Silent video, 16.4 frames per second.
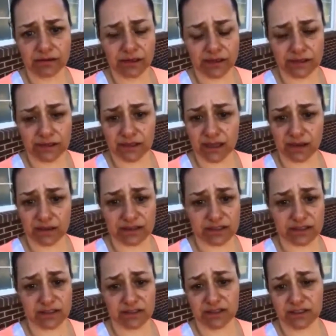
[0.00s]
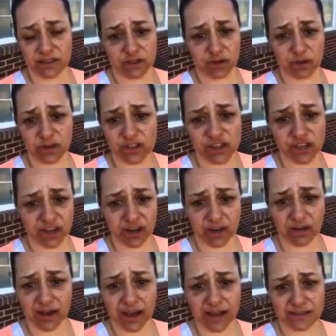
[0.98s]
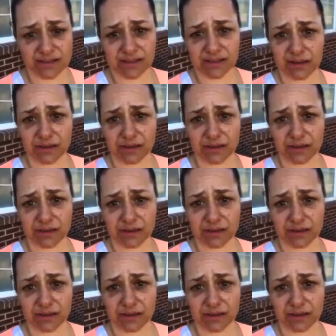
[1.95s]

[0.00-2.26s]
He it's just torture, you guys.